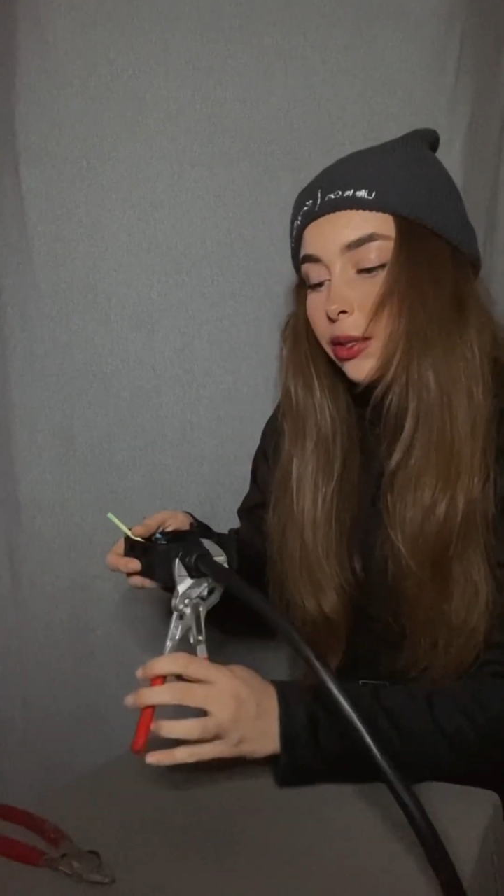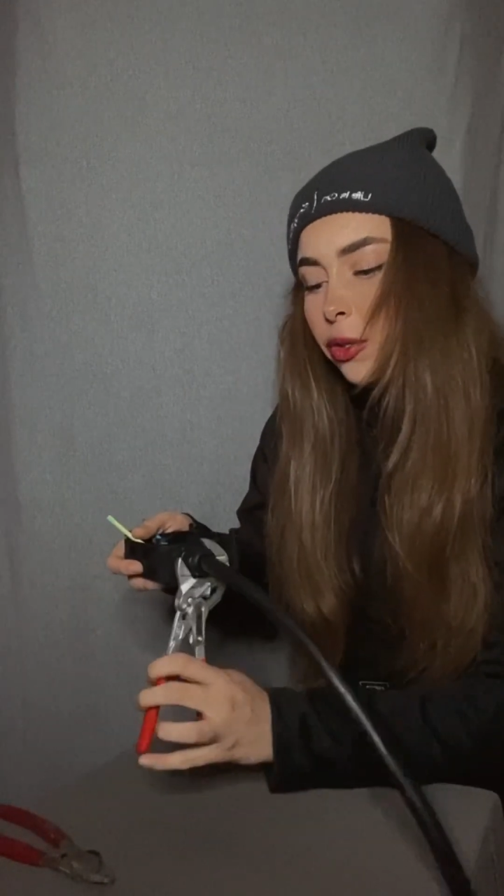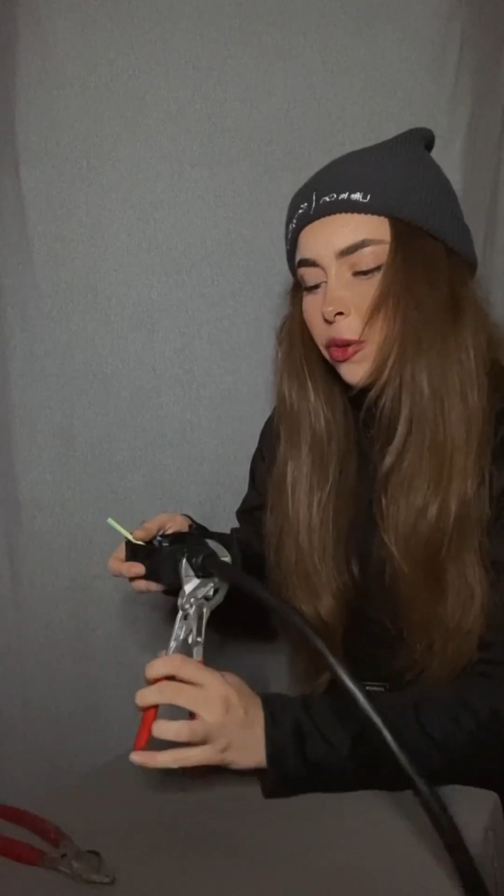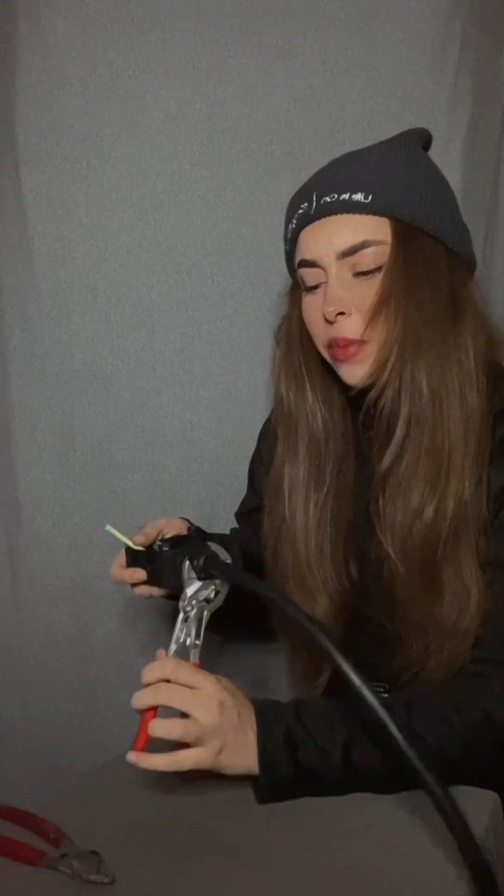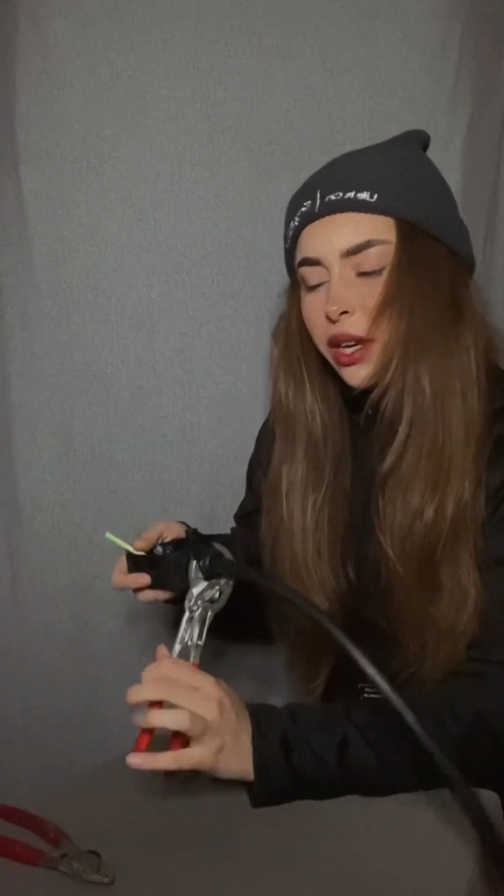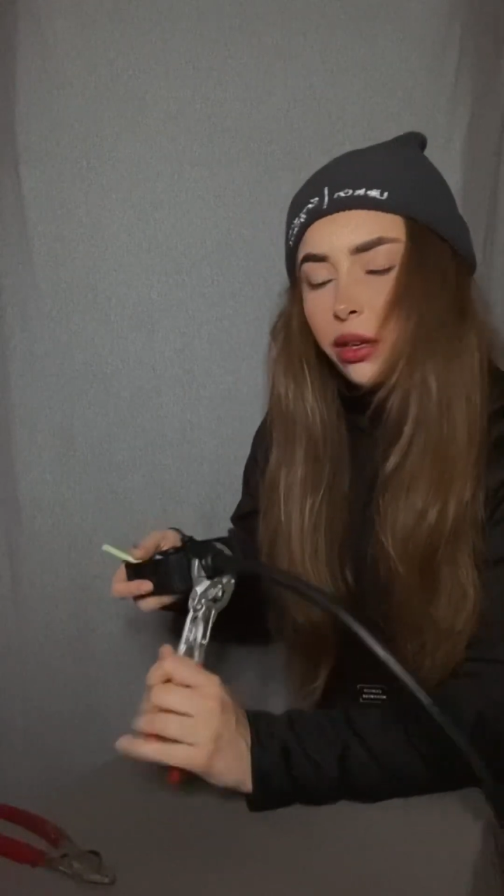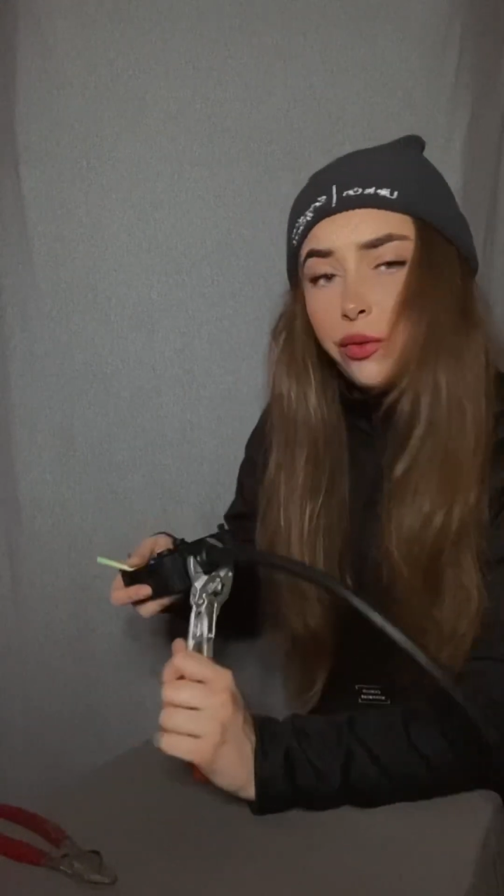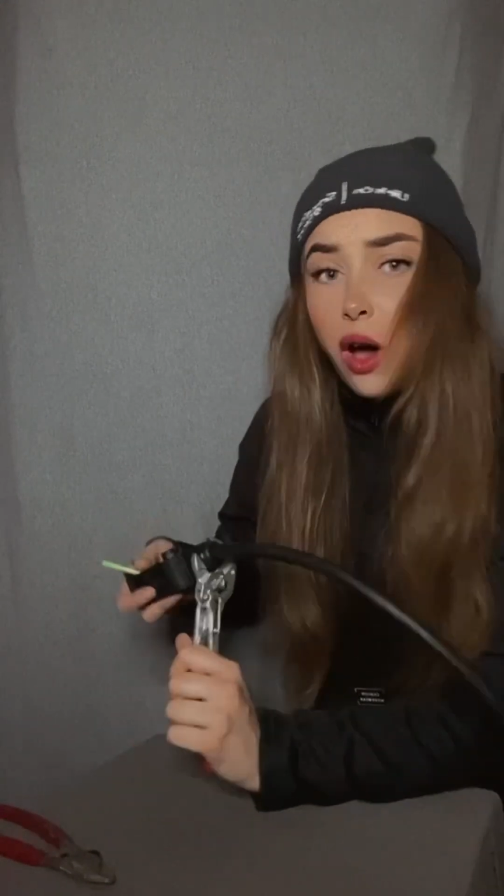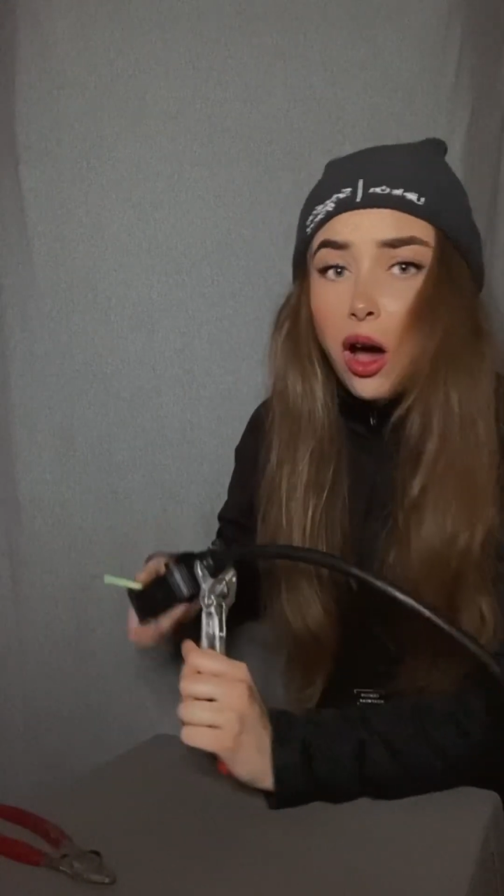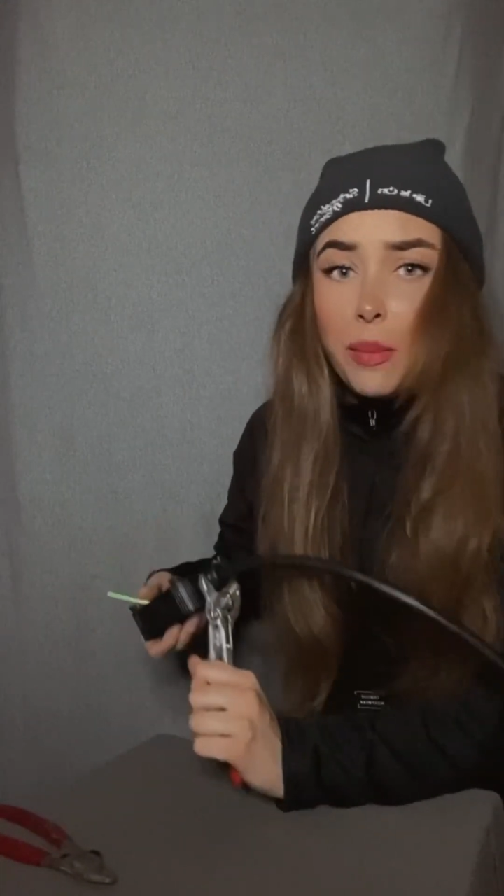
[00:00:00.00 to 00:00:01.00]
normally
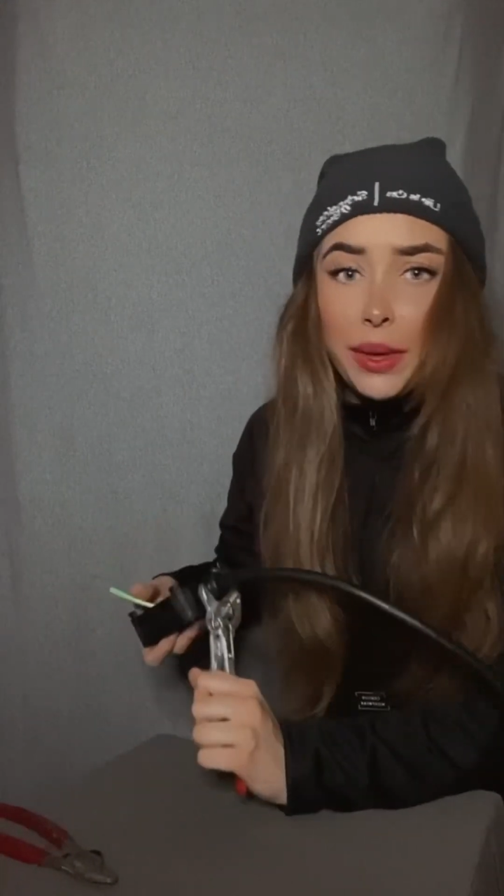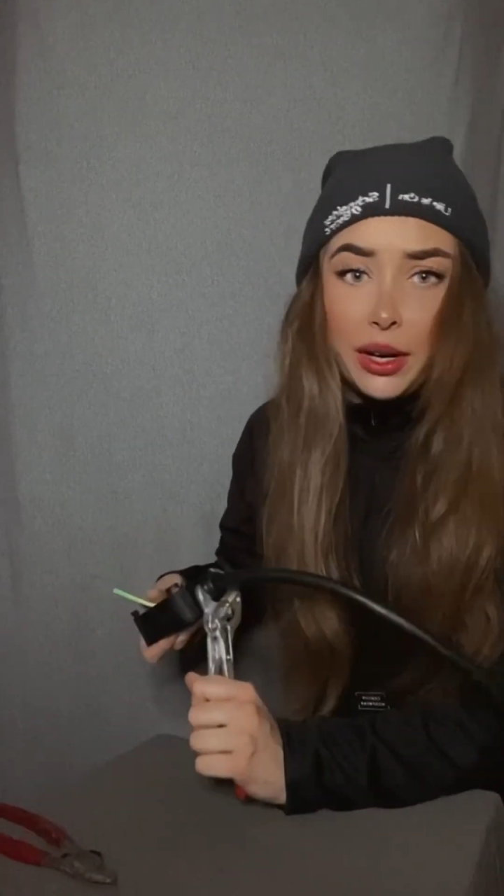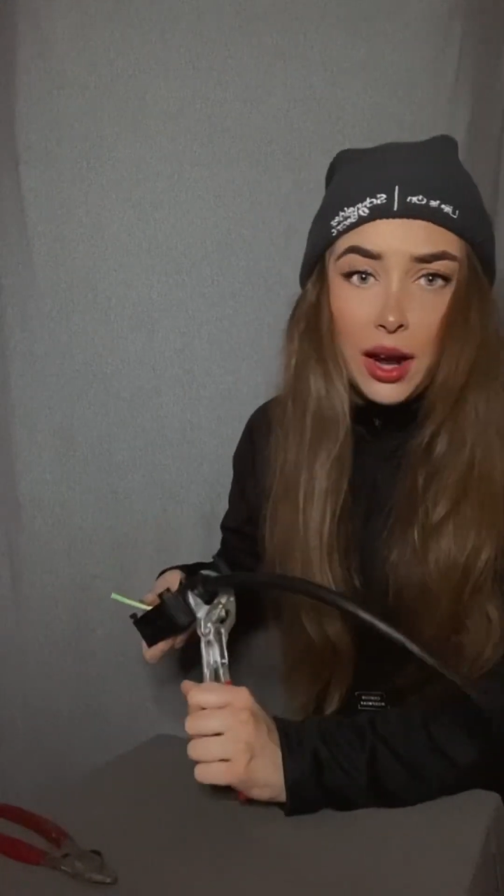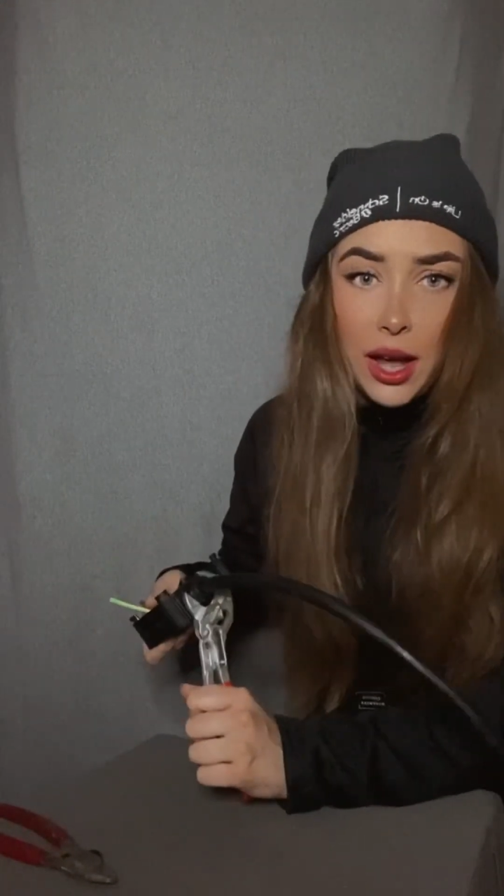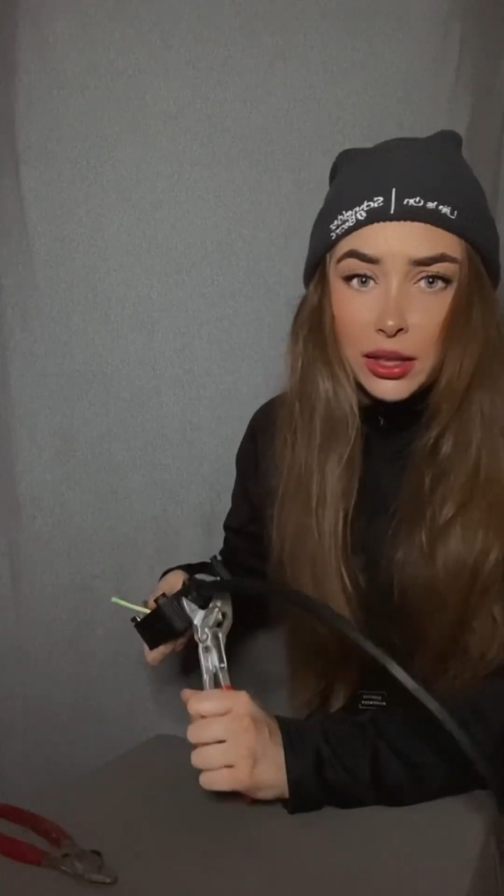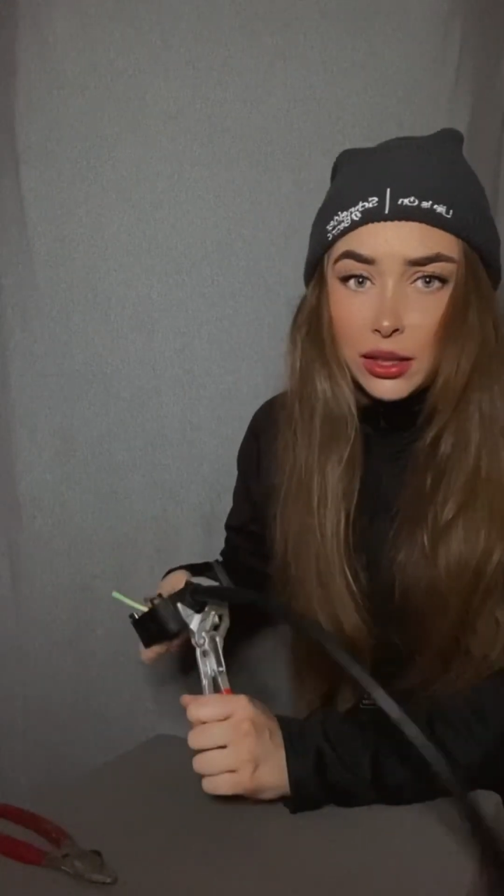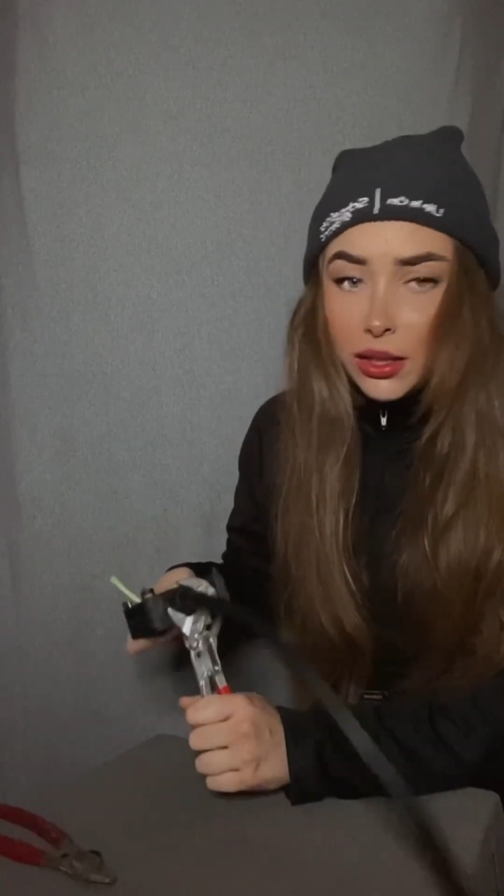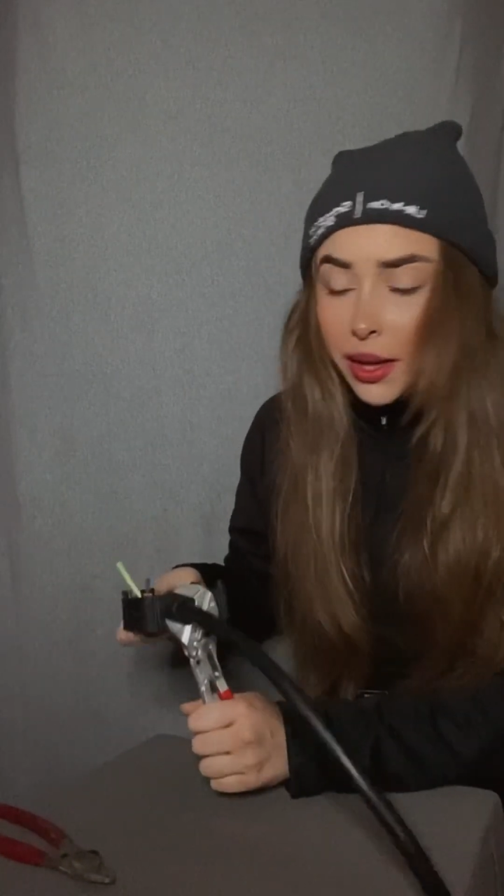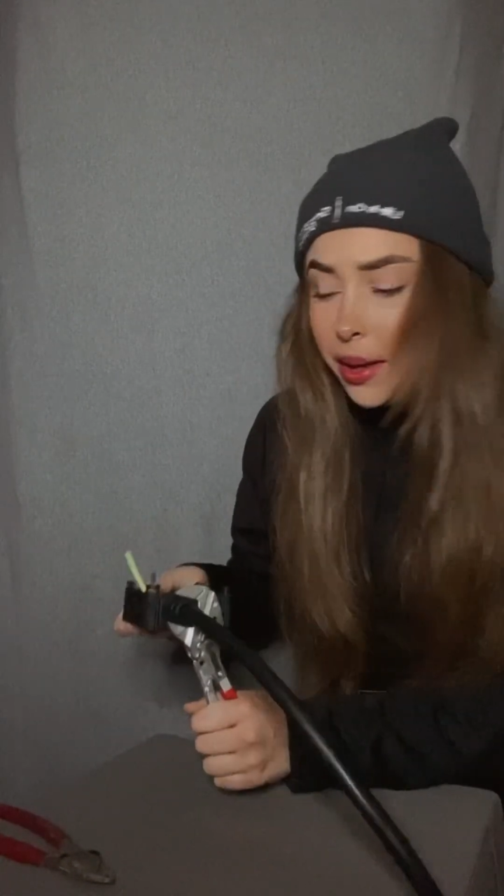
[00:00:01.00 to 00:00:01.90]
for armoured glands,